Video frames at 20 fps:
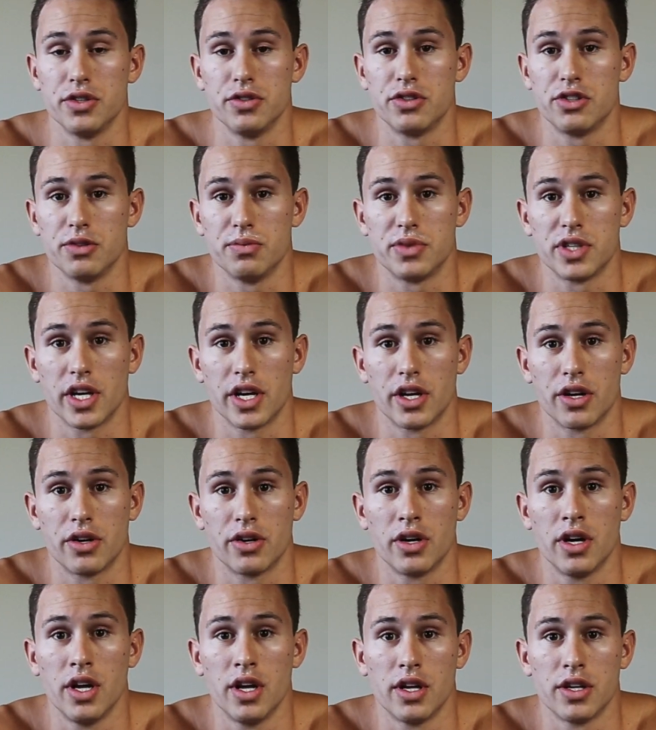YouTube
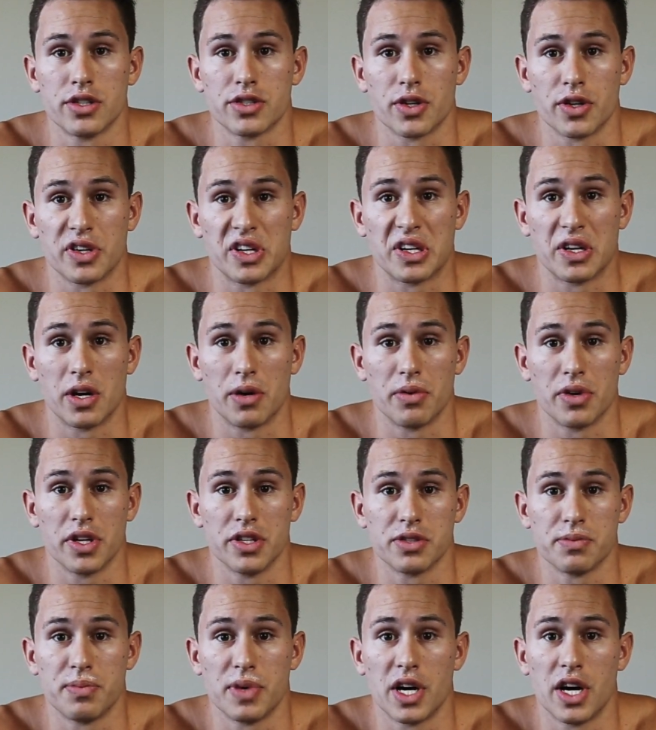channel, starting it out with
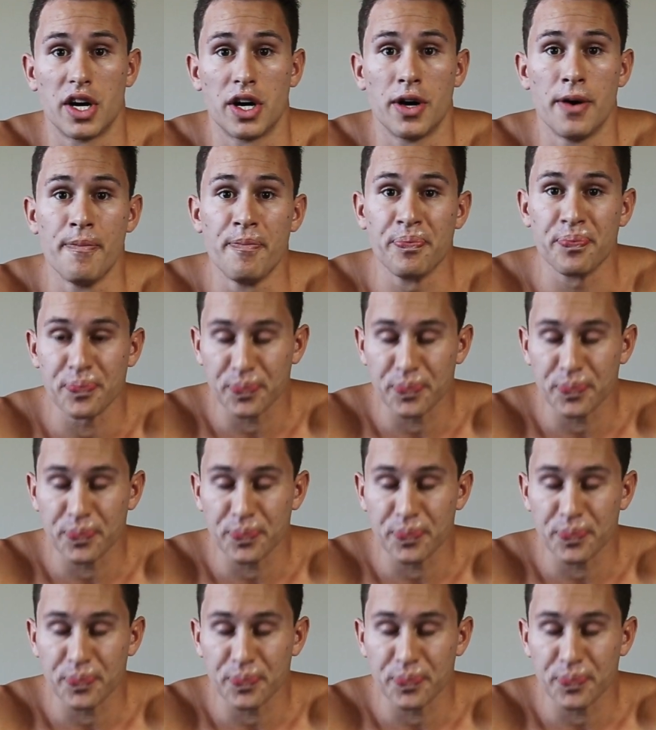Isabel,